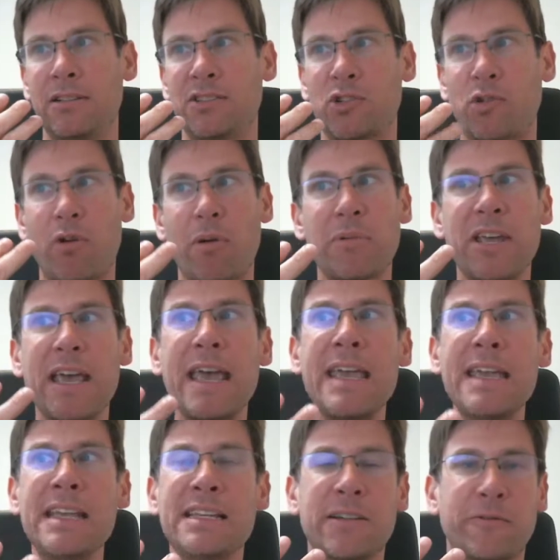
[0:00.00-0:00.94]
So we're up to
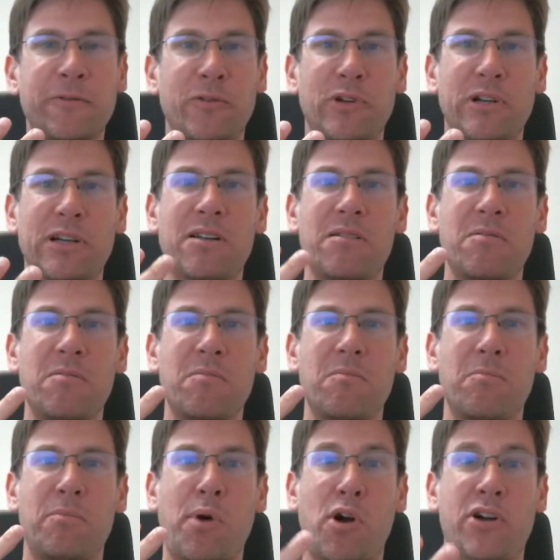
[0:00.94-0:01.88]
8 different
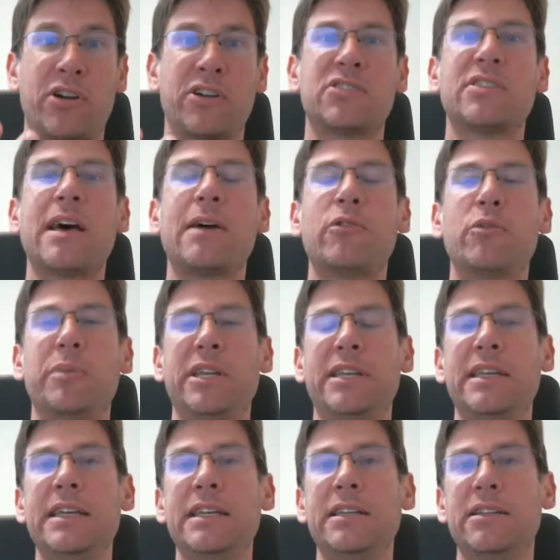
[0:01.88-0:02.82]
parts that would be
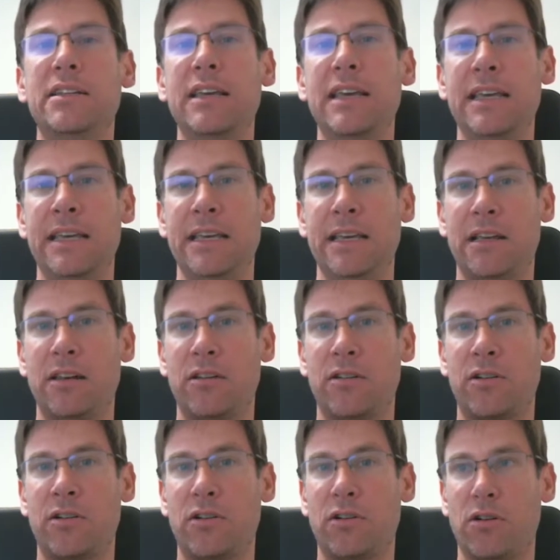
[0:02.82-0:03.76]
needed in
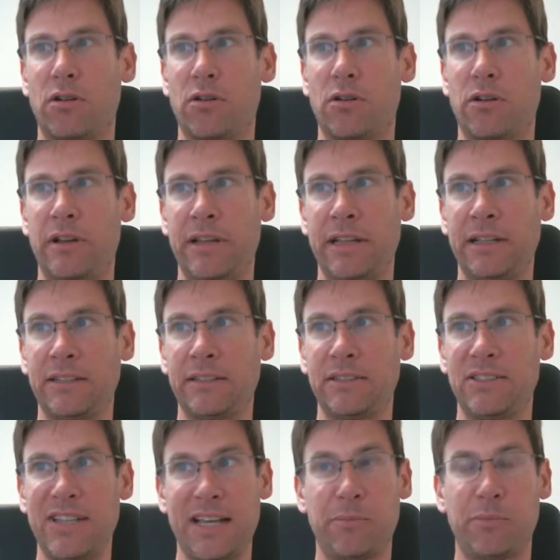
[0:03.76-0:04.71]
her
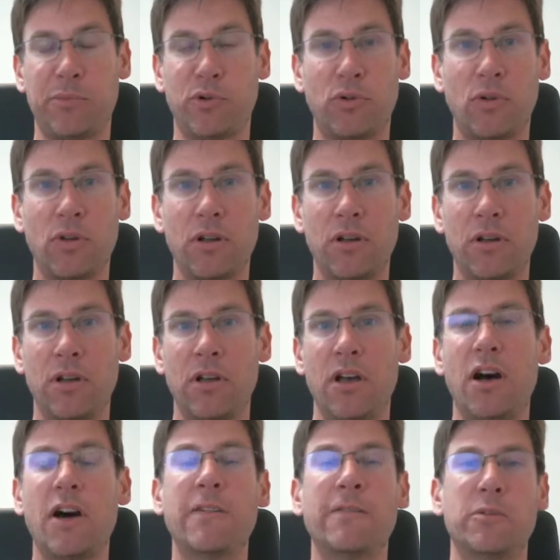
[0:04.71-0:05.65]
example
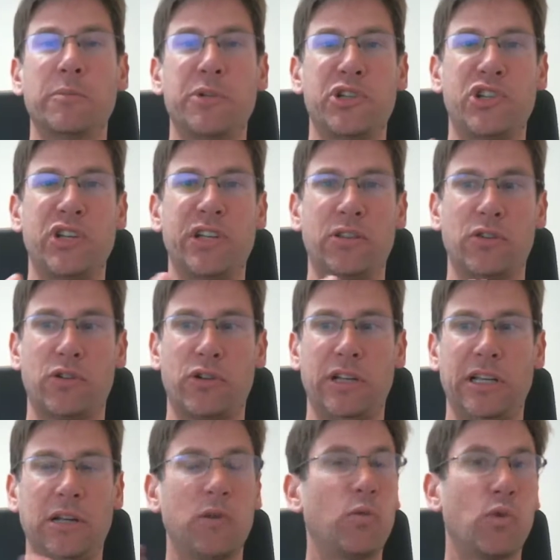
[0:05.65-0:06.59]
of a machine
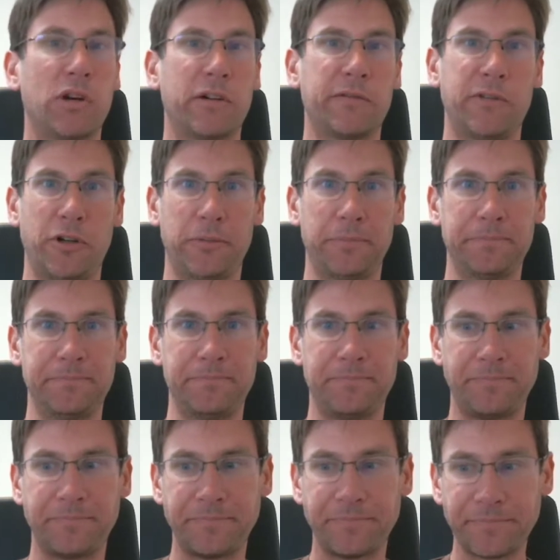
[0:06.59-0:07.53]
learning workflow.
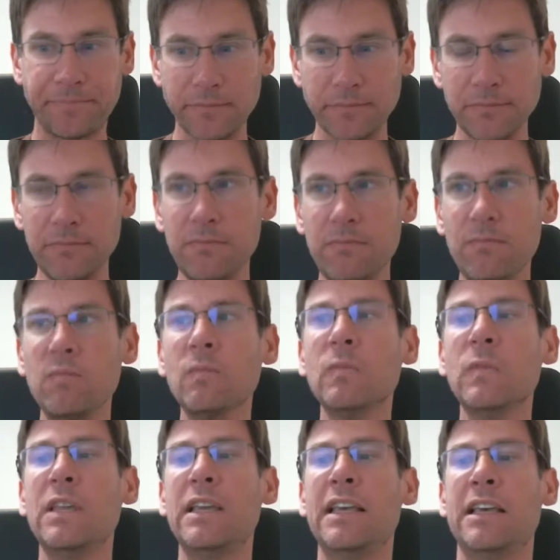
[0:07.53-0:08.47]

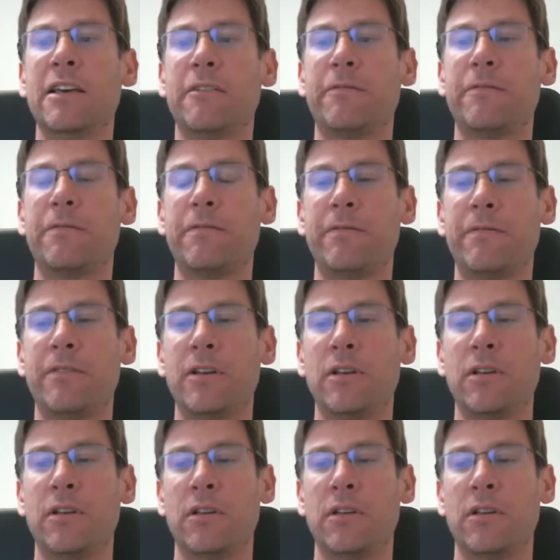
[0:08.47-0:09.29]
If